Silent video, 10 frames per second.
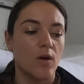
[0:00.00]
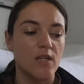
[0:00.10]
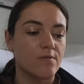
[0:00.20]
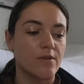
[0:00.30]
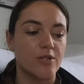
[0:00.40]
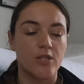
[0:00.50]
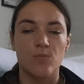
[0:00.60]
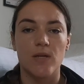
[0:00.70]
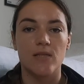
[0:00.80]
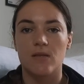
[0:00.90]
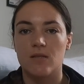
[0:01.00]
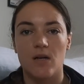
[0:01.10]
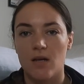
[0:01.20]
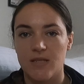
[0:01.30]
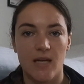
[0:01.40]
Grassroots just means the
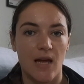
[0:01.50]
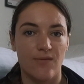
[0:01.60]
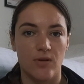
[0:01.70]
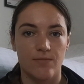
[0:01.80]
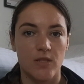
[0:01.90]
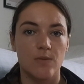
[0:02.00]
starting level of the